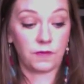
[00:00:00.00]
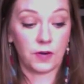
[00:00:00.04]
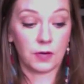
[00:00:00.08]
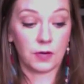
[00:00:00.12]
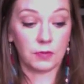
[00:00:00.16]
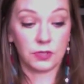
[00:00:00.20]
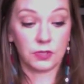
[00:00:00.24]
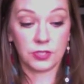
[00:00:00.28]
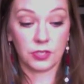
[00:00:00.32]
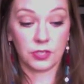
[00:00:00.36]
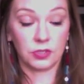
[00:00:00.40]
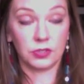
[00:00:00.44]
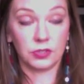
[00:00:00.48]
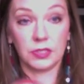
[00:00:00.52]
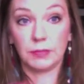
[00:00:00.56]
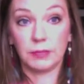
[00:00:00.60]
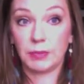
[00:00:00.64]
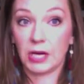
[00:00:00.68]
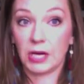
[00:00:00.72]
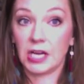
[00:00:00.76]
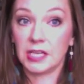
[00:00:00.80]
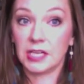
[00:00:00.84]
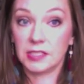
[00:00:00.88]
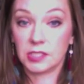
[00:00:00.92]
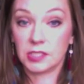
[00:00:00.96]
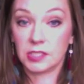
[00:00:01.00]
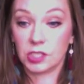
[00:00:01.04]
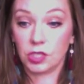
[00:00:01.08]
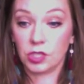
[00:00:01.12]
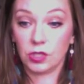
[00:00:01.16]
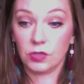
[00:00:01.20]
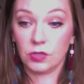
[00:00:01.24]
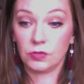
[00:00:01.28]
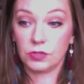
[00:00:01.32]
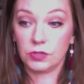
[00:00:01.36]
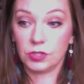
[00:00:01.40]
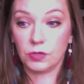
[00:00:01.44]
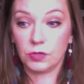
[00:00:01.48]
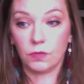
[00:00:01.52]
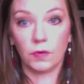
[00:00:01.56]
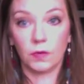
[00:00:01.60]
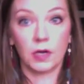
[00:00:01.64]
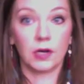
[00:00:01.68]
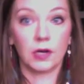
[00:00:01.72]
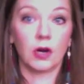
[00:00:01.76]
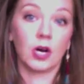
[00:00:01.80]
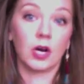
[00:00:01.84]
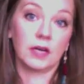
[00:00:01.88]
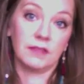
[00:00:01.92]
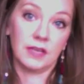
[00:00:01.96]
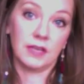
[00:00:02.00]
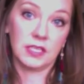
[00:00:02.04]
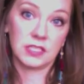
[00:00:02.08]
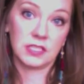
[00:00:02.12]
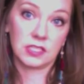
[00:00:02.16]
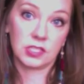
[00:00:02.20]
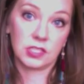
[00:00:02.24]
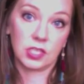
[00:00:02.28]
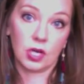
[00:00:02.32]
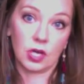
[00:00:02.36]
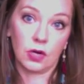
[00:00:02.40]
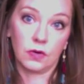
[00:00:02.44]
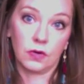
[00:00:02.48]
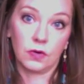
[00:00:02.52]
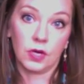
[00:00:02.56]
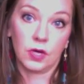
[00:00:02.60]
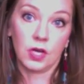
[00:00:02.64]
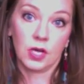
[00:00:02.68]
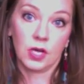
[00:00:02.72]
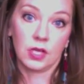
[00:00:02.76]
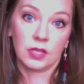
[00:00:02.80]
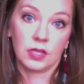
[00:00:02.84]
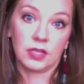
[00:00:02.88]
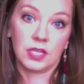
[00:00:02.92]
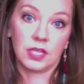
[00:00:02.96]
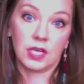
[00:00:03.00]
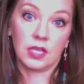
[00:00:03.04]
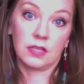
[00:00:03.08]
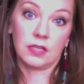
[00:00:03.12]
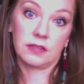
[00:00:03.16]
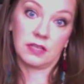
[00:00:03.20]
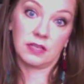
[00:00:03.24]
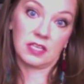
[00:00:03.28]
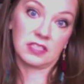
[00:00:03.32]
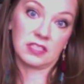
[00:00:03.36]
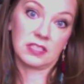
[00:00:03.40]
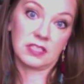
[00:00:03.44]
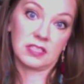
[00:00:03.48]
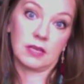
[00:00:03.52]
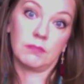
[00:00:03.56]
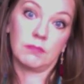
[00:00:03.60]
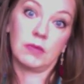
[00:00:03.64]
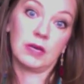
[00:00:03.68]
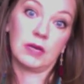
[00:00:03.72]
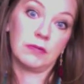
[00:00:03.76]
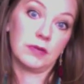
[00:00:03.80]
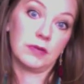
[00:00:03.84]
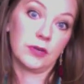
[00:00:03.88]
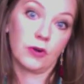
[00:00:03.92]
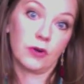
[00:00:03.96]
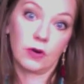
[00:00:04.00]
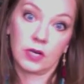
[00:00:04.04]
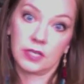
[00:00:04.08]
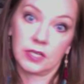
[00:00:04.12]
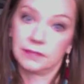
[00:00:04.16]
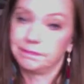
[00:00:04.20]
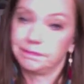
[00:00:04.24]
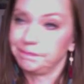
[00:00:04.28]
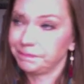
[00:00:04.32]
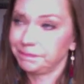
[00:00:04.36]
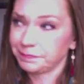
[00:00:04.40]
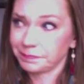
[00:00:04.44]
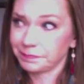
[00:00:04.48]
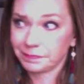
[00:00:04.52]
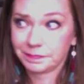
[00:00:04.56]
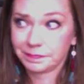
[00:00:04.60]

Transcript: farmers are only paid to do one harvest. So the things that maybe aren't